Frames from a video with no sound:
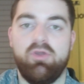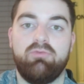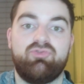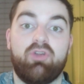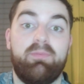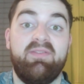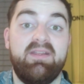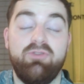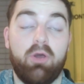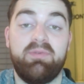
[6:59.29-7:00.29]

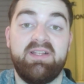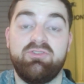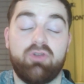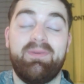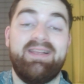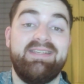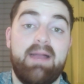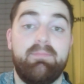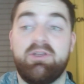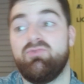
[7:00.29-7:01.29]
dropping his head,
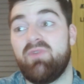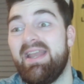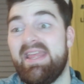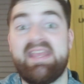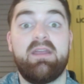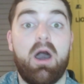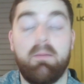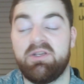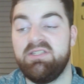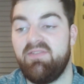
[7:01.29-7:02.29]
because really he can't,
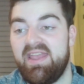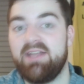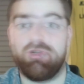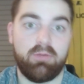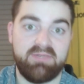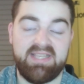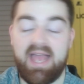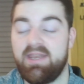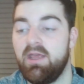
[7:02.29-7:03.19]
because if he had dropped his head,